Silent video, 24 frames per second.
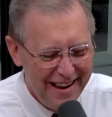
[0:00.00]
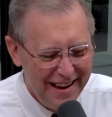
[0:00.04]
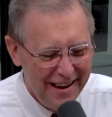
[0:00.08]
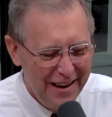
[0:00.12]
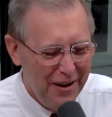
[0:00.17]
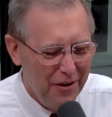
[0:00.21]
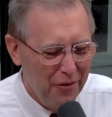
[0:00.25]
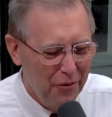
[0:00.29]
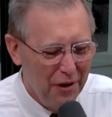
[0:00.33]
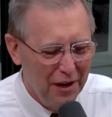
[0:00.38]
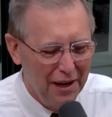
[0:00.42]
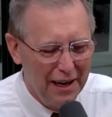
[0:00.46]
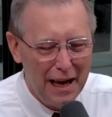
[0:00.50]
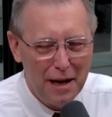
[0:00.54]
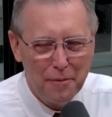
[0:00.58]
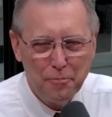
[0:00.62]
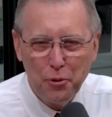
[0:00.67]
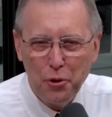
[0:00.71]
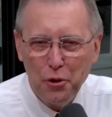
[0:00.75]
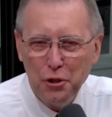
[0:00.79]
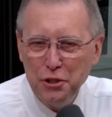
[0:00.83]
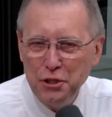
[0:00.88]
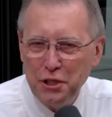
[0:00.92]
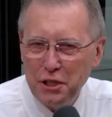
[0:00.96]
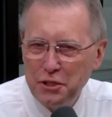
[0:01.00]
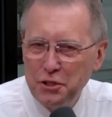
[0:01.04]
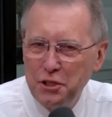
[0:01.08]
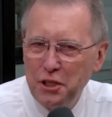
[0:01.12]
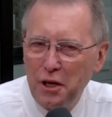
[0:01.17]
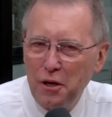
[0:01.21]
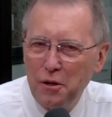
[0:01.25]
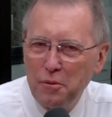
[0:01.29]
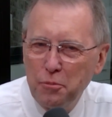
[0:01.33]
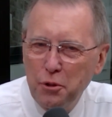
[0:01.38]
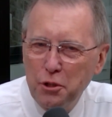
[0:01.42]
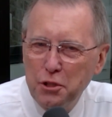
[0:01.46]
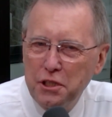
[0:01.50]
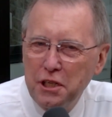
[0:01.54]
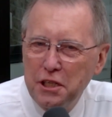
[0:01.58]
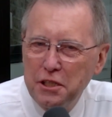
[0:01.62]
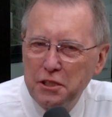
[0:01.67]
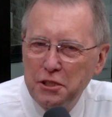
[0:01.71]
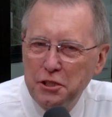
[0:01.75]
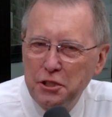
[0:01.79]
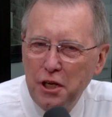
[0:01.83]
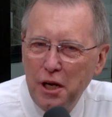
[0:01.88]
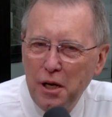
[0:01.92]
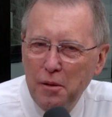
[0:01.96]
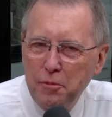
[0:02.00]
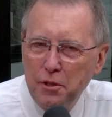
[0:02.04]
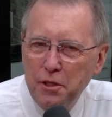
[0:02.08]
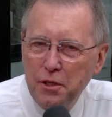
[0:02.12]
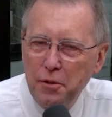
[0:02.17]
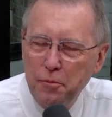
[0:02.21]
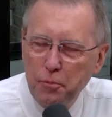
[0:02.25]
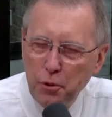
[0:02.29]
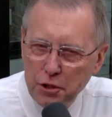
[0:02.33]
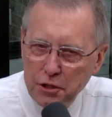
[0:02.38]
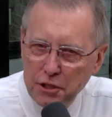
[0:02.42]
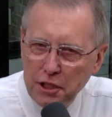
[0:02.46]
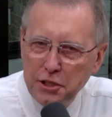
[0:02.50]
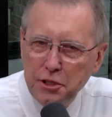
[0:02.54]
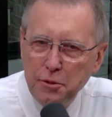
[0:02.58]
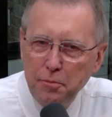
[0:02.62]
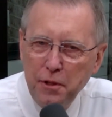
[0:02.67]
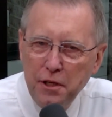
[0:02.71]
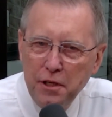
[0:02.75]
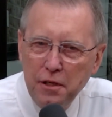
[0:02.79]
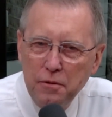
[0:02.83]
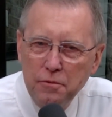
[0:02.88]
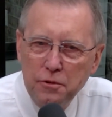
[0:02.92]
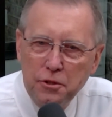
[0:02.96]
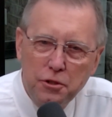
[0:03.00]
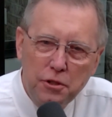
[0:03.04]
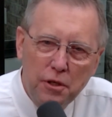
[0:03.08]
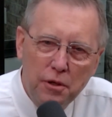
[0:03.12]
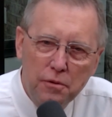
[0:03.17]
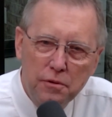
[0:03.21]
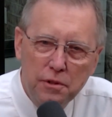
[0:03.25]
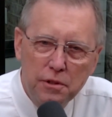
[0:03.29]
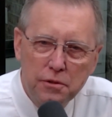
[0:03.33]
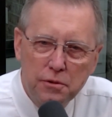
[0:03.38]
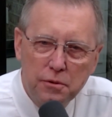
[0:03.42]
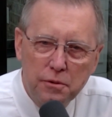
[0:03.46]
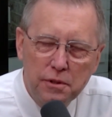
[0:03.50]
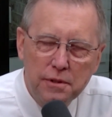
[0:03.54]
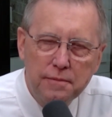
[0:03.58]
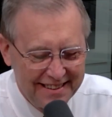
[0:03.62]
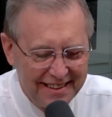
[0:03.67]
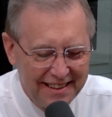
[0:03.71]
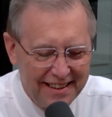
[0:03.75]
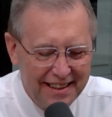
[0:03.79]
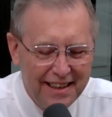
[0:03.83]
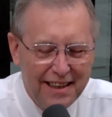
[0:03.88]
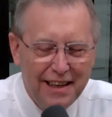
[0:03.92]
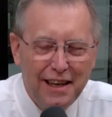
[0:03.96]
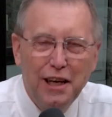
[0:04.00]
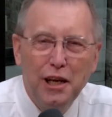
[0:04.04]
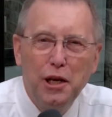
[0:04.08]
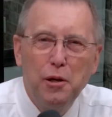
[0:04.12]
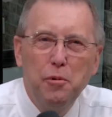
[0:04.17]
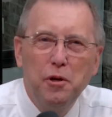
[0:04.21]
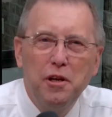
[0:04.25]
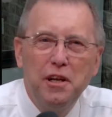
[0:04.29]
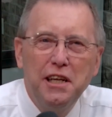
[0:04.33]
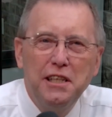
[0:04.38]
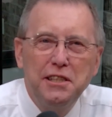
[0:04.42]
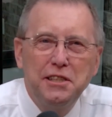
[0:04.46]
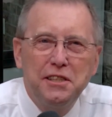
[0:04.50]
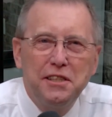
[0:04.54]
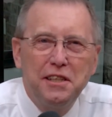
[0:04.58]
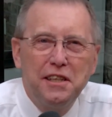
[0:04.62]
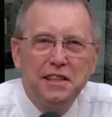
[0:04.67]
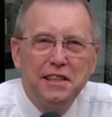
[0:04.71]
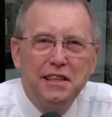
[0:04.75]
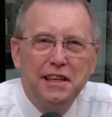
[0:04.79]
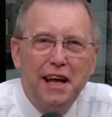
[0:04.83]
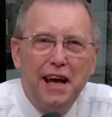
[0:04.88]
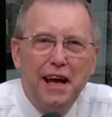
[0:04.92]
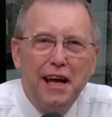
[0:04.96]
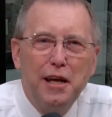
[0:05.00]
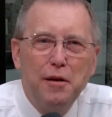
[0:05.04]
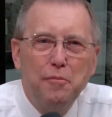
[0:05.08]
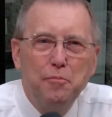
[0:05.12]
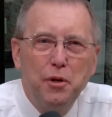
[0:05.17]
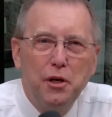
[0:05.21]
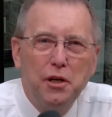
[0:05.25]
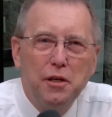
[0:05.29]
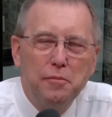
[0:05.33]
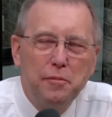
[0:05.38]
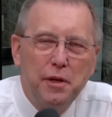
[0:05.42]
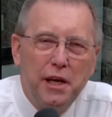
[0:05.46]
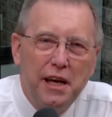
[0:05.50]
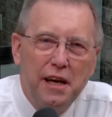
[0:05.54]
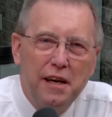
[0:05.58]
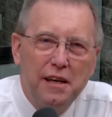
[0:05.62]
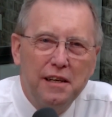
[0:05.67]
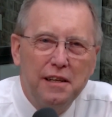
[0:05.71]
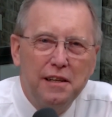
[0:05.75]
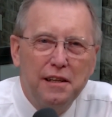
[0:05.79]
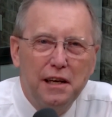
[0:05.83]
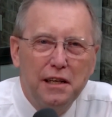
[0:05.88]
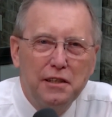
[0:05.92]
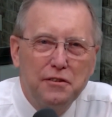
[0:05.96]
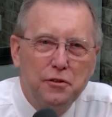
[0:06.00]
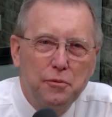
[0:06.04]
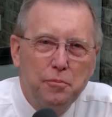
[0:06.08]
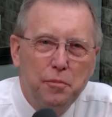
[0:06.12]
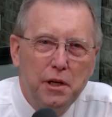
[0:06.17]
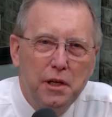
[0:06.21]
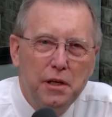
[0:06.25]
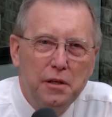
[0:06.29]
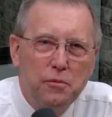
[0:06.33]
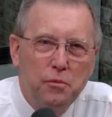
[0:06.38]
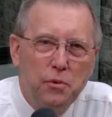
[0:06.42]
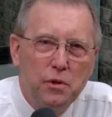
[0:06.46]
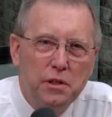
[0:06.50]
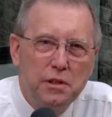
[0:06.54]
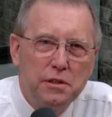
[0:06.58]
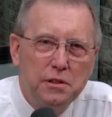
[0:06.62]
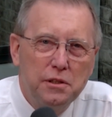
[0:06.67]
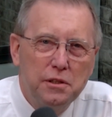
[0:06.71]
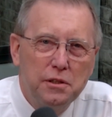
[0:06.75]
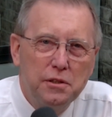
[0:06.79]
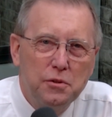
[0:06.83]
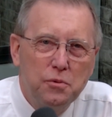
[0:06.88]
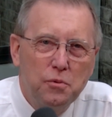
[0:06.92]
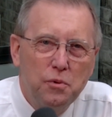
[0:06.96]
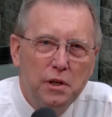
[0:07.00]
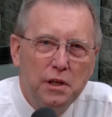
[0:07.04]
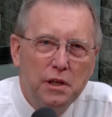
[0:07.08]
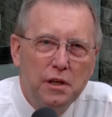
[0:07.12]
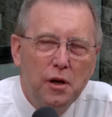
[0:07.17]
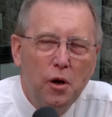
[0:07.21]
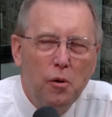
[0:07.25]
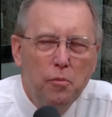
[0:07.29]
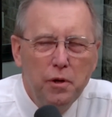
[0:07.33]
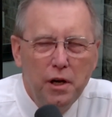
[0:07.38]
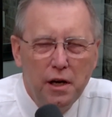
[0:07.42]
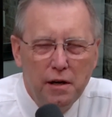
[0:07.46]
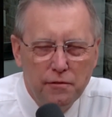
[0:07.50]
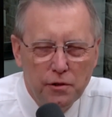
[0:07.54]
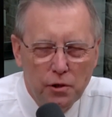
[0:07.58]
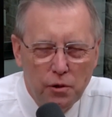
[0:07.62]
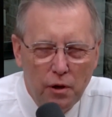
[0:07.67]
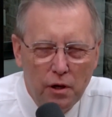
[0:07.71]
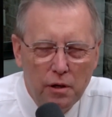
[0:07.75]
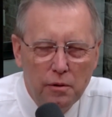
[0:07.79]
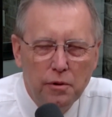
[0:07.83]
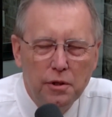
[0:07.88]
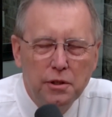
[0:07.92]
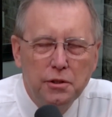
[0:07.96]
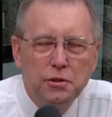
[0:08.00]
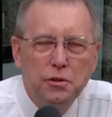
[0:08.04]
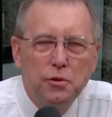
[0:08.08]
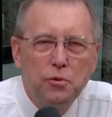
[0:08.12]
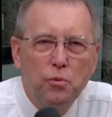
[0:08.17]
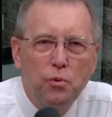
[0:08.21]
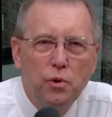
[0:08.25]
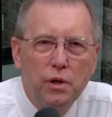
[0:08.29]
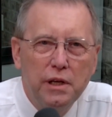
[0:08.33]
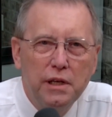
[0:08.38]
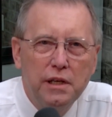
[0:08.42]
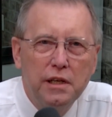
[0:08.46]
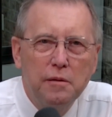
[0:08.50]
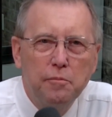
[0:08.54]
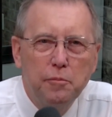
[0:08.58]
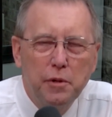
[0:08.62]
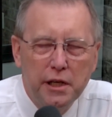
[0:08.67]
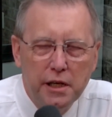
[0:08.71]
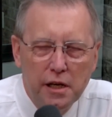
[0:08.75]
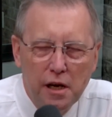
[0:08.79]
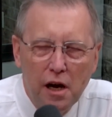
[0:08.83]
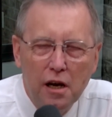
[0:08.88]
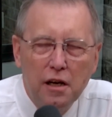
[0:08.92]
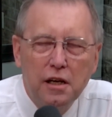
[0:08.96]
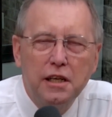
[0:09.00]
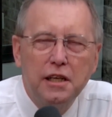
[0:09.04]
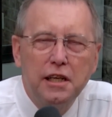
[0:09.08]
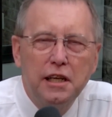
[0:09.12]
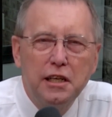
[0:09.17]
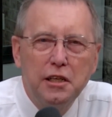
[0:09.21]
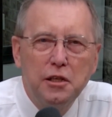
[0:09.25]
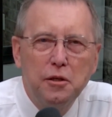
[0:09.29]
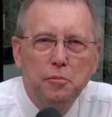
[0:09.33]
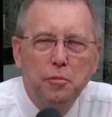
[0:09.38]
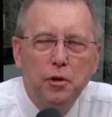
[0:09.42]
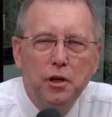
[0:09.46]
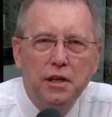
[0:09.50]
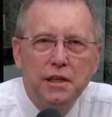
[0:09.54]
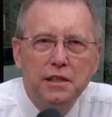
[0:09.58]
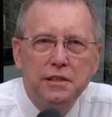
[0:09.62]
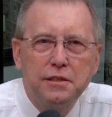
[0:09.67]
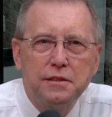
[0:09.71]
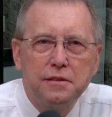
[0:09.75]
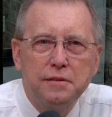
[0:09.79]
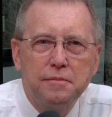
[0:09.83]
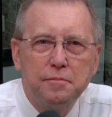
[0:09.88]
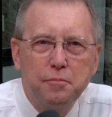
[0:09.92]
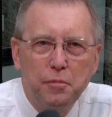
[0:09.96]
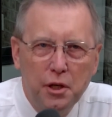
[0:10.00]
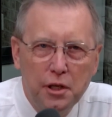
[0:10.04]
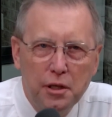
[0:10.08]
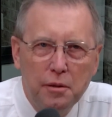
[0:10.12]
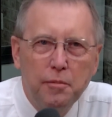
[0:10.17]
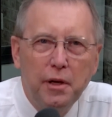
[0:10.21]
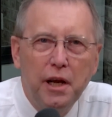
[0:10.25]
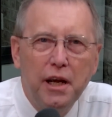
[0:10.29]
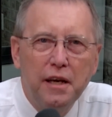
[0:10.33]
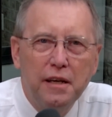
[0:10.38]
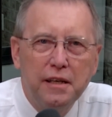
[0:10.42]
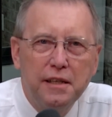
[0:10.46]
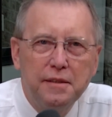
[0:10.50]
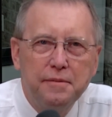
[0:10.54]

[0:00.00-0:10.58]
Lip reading: Well, I appreciate y'all and appreciate the job you do. Appreciate you being on the show this week. You've been listening to Today in Putnam County. Thanks for being with us this week. Hope you have a great rest of your week, and may God continue to bless Putnam County.